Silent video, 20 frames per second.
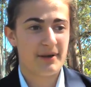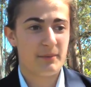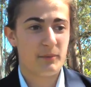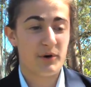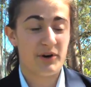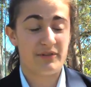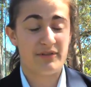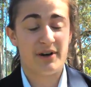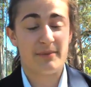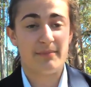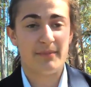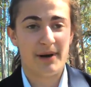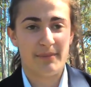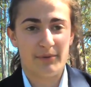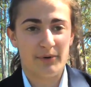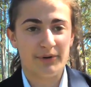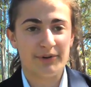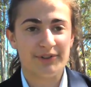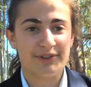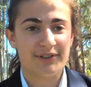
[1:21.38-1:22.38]
one of my
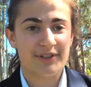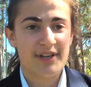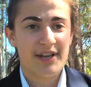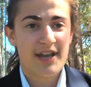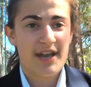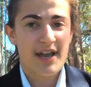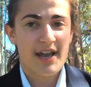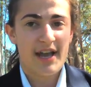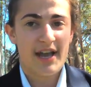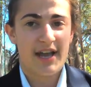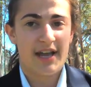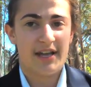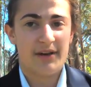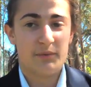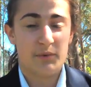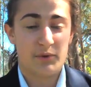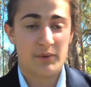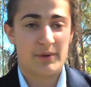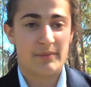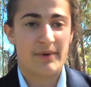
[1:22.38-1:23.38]
books and
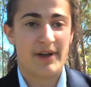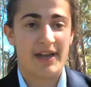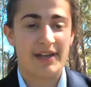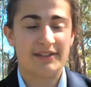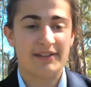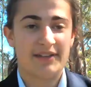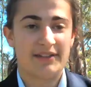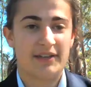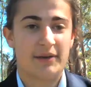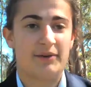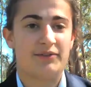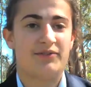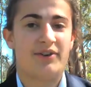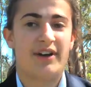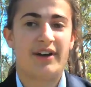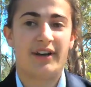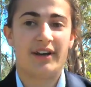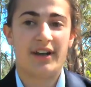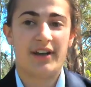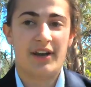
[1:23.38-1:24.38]
with one of my essays I was
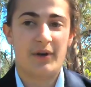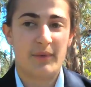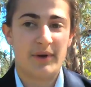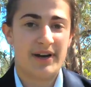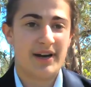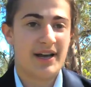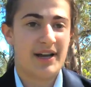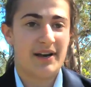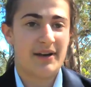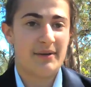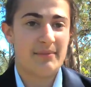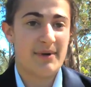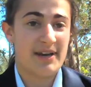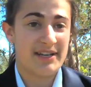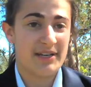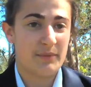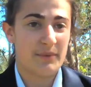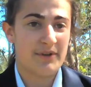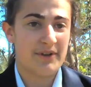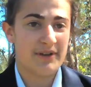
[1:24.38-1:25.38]
writing, and I went and had a
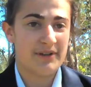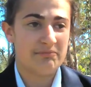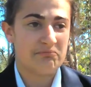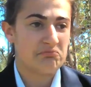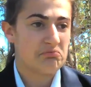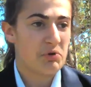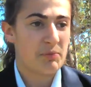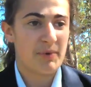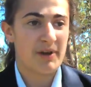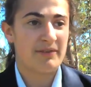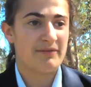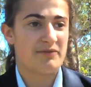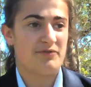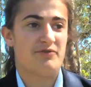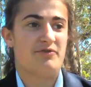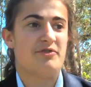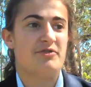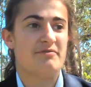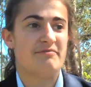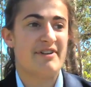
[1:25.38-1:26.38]
meeting with her. We met for
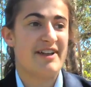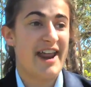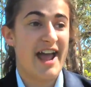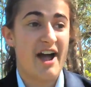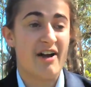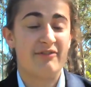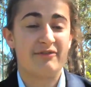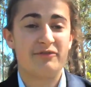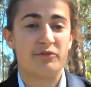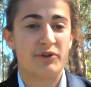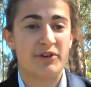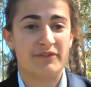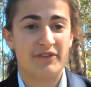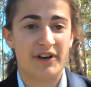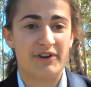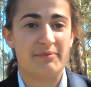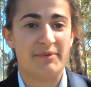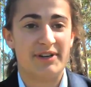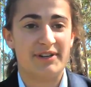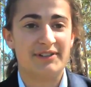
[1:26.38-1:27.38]
an hour and
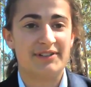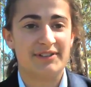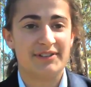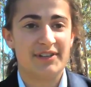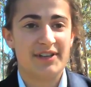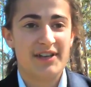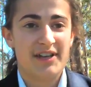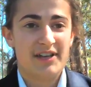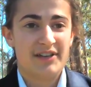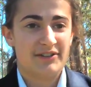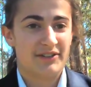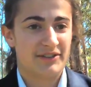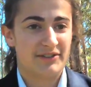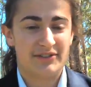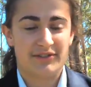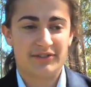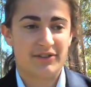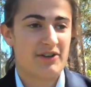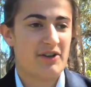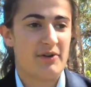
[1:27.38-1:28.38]
45 minutes,
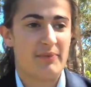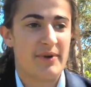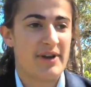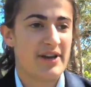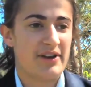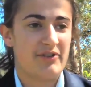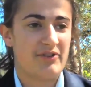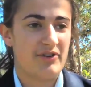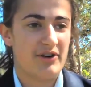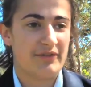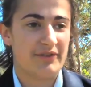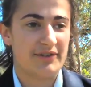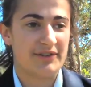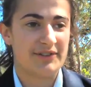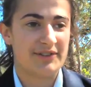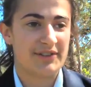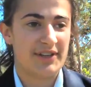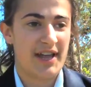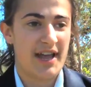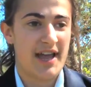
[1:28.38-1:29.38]
just her and me in her
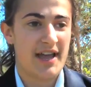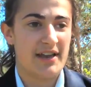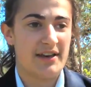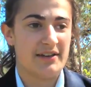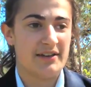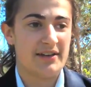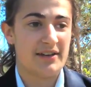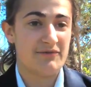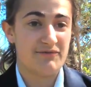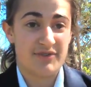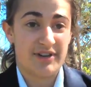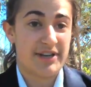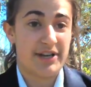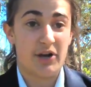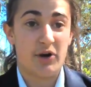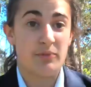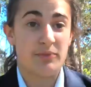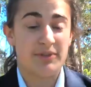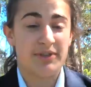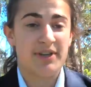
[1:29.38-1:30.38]
office, and it really
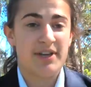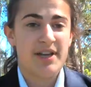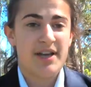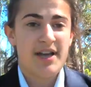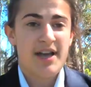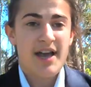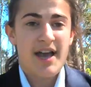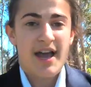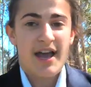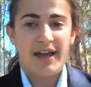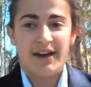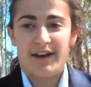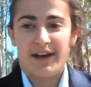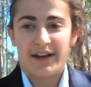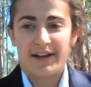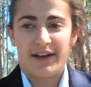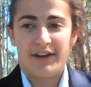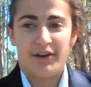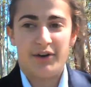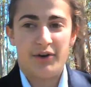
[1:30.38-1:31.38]
helped. And
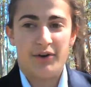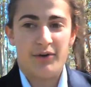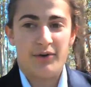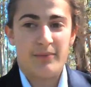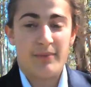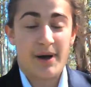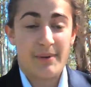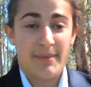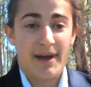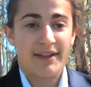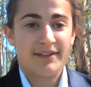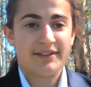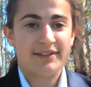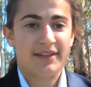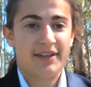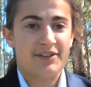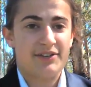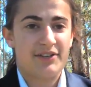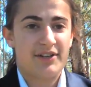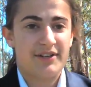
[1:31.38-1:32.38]
like, I know my maths
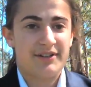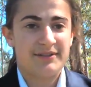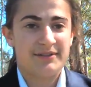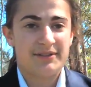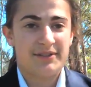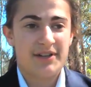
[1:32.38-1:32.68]
teacher